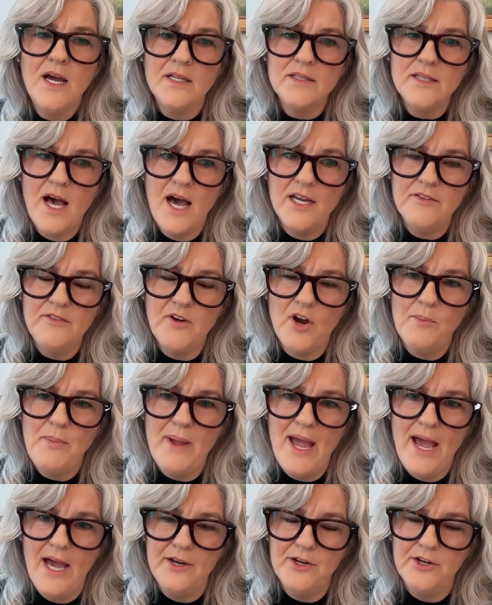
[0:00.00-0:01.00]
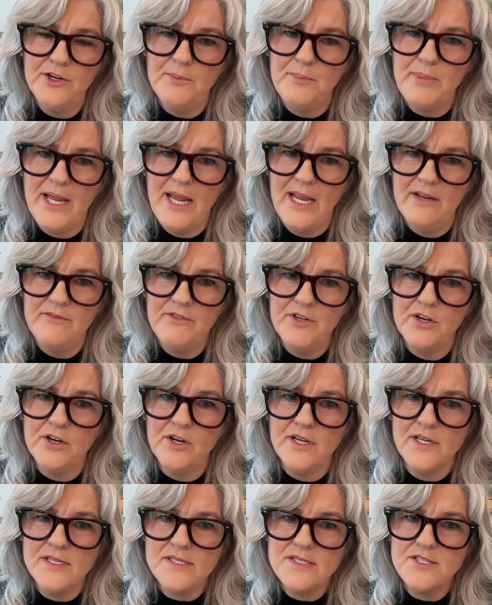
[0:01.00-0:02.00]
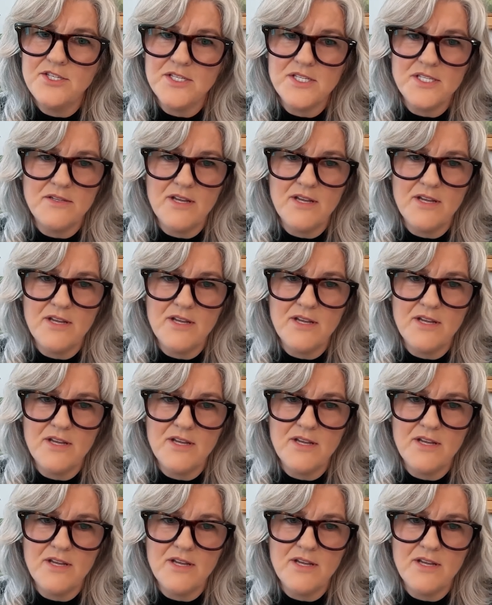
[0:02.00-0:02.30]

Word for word: A lot of our pattern behavior is